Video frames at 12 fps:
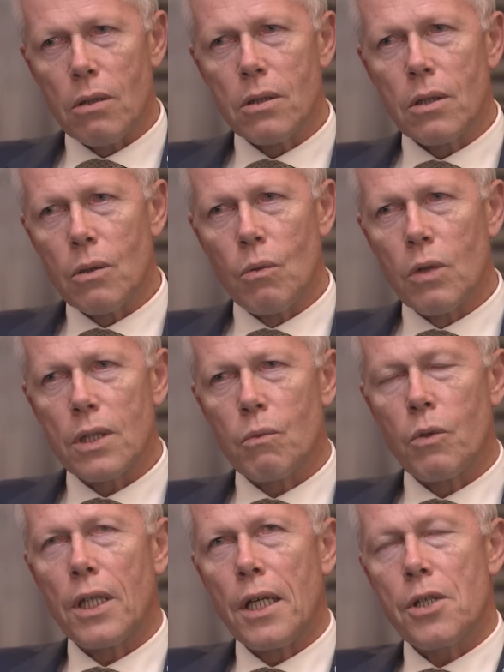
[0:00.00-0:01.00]
all do what
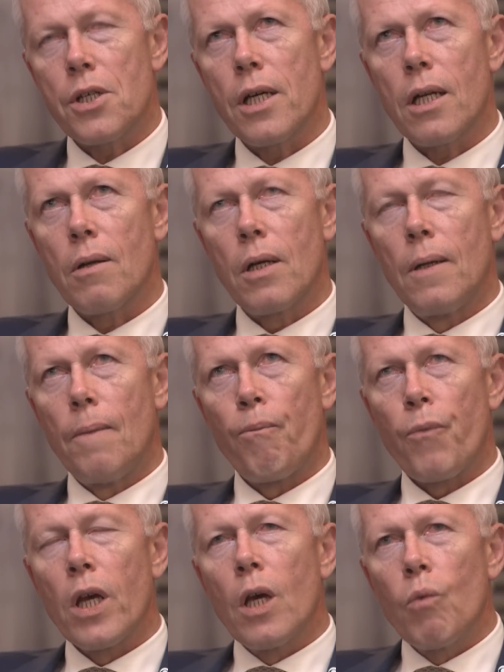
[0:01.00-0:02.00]
what he said.
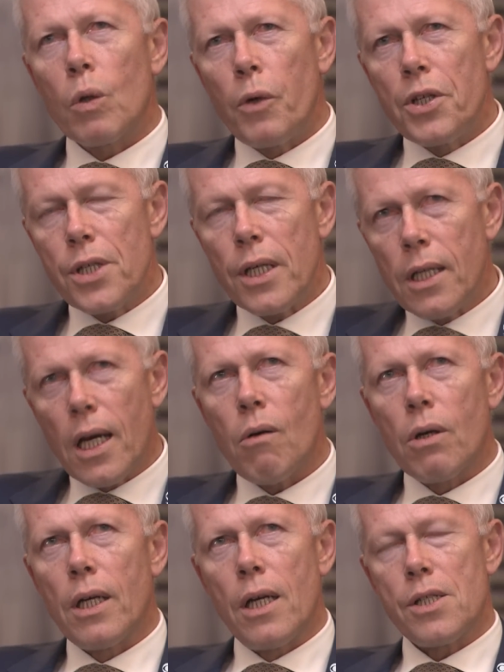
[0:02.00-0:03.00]
What we see
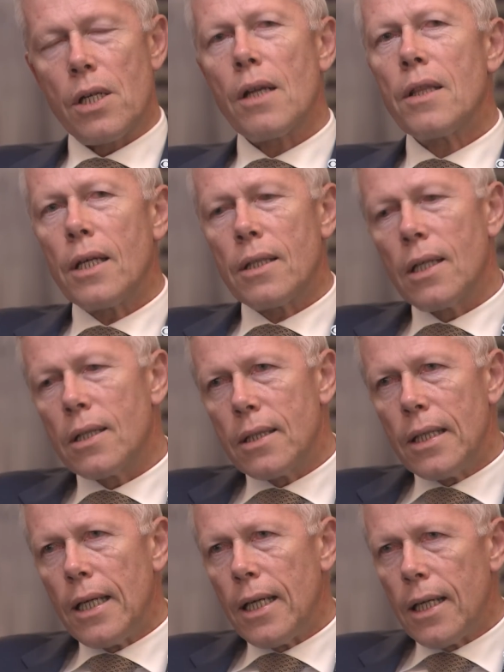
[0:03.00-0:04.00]
nowadays, and I think that
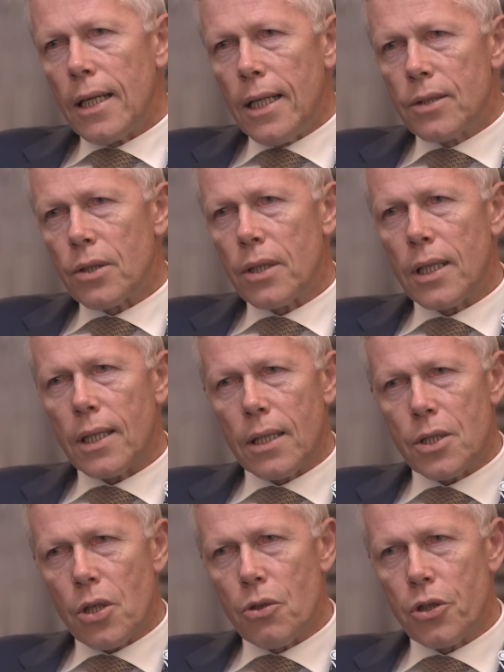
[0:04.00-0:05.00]
the internet and
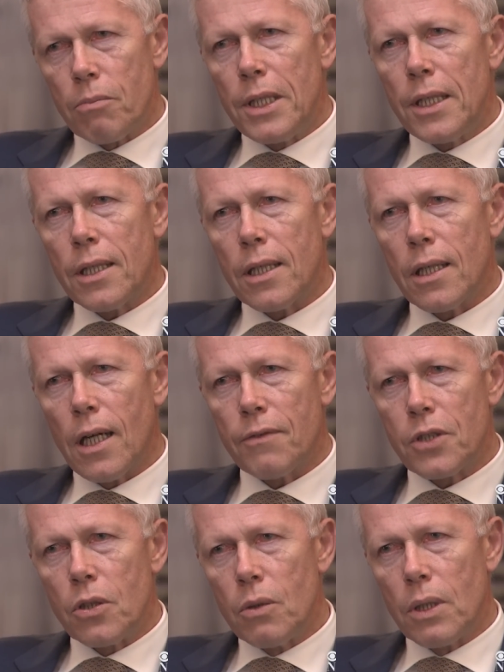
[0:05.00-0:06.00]
the social media have
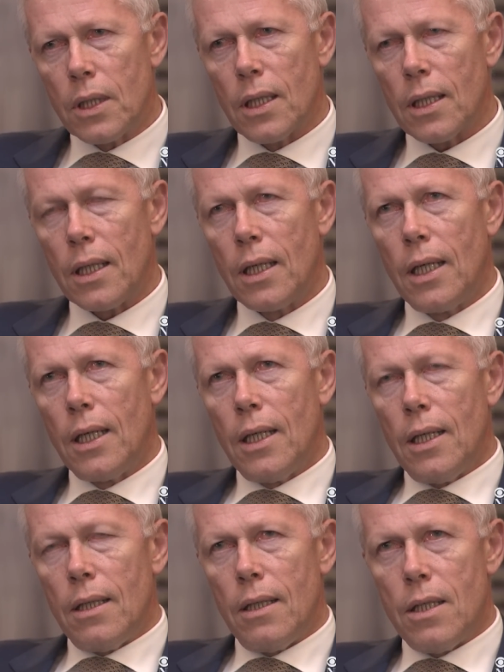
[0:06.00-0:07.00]
to do with that,
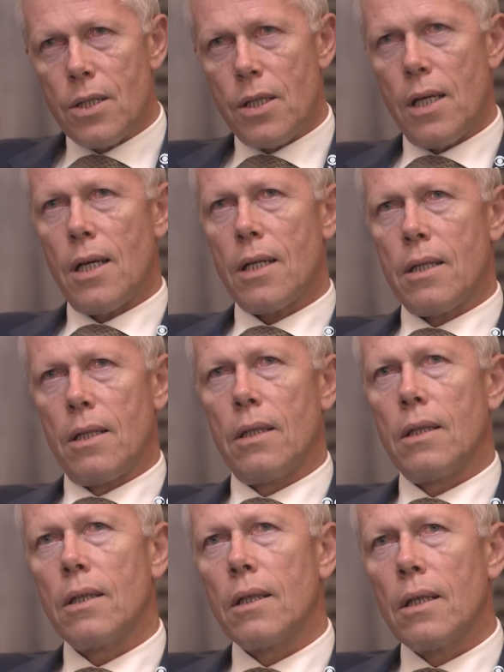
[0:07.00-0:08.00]
is that
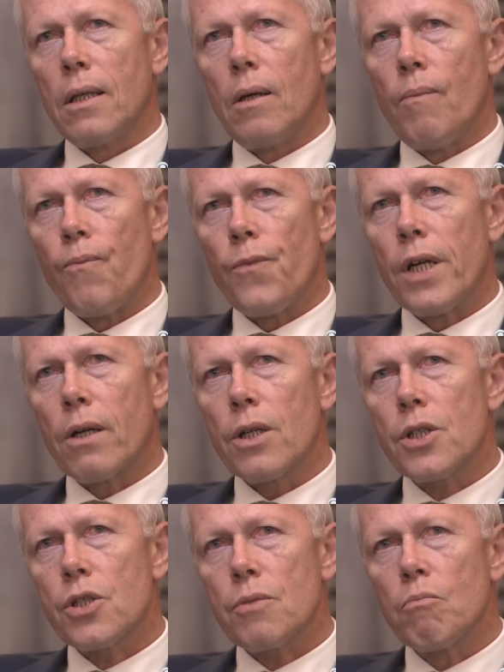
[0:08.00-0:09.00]
um, there
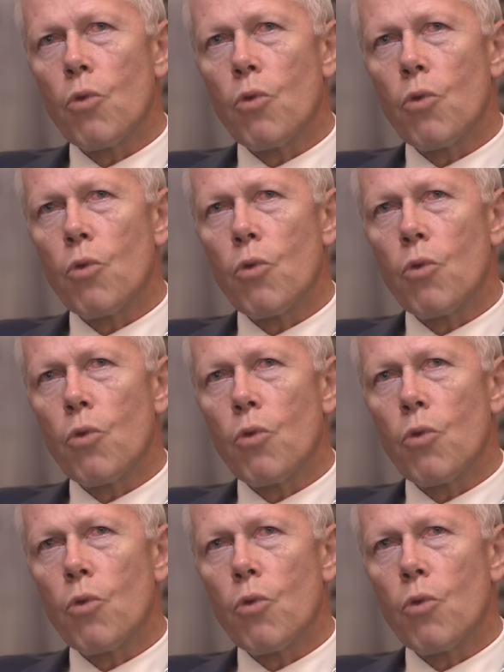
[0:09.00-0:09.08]
is